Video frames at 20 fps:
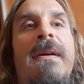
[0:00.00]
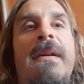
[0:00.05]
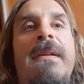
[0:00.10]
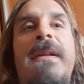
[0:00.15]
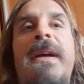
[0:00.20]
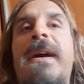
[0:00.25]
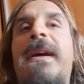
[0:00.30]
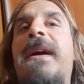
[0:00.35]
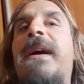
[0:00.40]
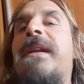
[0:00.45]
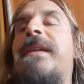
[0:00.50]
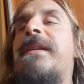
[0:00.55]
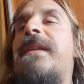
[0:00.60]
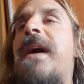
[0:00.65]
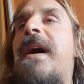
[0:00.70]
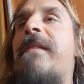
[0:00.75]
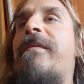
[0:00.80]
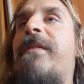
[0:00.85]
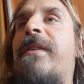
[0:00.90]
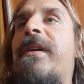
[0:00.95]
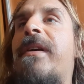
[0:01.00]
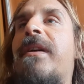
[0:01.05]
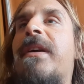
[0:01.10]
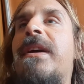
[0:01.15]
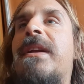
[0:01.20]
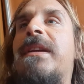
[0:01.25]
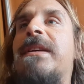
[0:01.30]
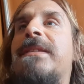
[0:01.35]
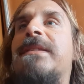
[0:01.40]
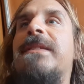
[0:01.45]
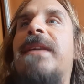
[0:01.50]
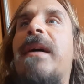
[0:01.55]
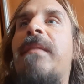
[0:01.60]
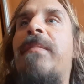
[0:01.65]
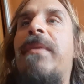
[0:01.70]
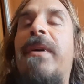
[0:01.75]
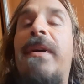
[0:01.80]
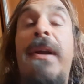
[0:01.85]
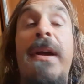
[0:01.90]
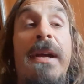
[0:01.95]
They can never really
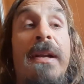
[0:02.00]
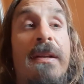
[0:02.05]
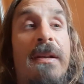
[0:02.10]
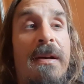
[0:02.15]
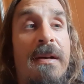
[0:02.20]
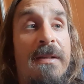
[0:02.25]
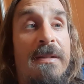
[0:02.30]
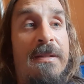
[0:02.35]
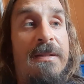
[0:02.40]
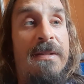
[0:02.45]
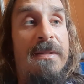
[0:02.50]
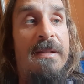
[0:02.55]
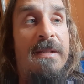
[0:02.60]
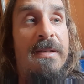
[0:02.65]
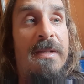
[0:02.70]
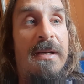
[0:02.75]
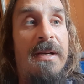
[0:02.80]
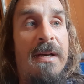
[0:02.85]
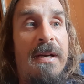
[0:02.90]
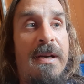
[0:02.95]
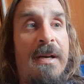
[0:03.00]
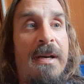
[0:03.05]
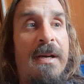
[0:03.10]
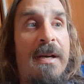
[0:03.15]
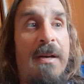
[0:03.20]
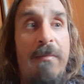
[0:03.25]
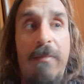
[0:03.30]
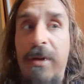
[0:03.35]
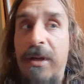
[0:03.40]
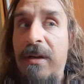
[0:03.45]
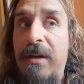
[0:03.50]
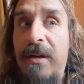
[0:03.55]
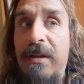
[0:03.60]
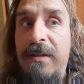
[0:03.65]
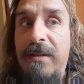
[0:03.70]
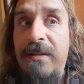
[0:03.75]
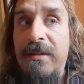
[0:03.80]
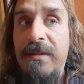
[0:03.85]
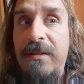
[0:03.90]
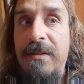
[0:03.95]
separate us
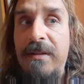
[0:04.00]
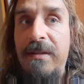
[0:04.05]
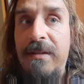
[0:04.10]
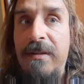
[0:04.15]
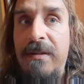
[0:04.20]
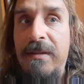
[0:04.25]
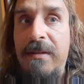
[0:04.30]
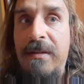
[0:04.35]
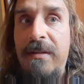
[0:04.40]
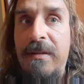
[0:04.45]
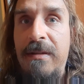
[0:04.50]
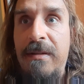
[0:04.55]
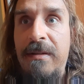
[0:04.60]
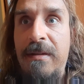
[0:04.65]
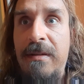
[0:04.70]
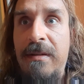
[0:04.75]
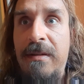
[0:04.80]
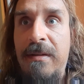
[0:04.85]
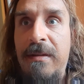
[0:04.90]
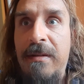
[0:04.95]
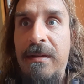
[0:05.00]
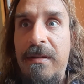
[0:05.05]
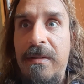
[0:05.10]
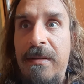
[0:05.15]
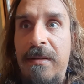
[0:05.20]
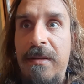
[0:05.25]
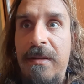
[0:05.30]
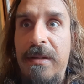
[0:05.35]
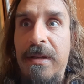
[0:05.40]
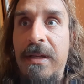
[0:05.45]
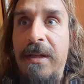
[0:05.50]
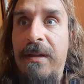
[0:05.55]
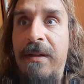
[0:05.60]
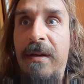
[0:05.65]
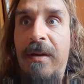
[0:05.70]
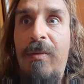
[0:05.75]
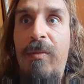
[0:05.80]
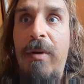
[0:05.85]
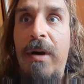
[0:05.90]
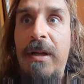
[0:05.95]
because in the
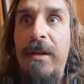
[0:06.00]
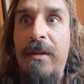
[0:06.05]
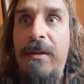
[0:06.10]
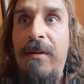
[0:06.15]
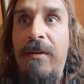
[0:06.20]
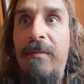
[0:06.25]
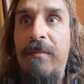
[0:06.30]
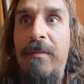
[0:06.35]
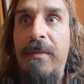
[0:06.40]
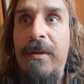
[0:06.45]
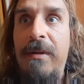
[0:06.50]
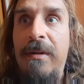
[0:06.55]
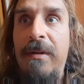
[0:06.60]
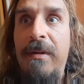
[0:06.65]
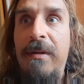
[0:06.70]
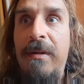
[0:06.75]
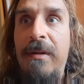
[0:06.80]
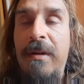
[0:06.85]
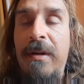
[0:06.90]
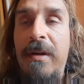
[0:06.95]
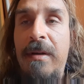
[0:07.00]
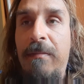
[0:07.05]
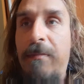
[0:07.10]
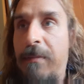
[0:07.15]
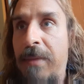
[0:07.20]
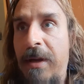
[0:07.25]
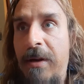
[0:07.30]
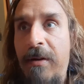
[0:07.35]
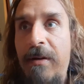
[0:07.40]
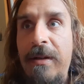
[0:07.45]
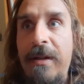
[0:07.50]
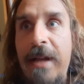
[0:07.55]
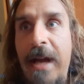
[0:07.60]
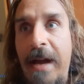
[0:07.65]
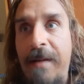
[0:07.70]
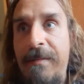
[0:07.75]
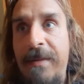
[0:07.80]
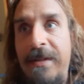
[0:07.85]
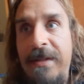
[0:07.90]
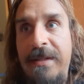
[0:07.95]
quantum, beyond
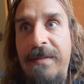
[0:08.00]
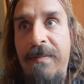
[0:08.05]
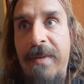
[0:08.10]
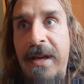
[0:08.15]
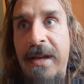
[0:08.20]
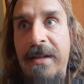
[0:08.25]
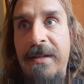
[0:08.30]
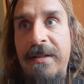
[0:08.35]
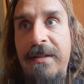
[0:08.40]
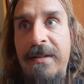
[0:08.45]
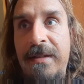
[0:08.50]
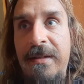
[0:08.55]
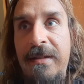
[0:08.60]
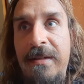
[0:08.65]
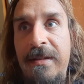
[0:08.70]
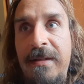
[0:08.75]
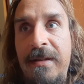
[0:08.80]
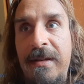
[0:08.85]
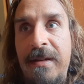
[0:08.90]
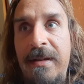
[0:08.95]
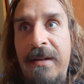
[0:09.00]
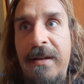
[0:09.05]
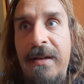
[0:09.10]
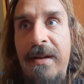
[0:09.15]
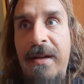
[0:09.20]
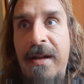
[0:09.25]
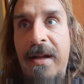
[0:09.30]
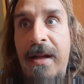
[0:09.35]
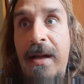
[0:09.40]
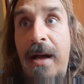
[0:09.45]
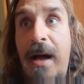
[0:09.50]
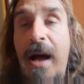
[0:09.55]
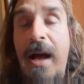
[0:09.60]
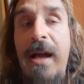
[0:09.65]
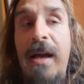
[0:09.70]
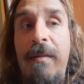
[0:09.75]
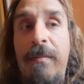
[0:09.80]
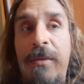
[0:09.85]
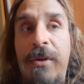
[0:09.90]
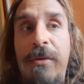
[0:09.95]
time and space, I
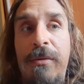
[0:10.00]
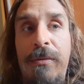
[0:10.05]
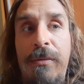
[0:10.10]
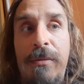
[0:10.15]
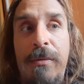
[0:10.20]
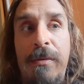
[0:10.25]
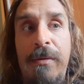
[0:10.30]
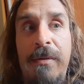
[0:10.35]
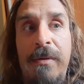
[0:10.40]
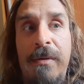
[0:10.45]
am you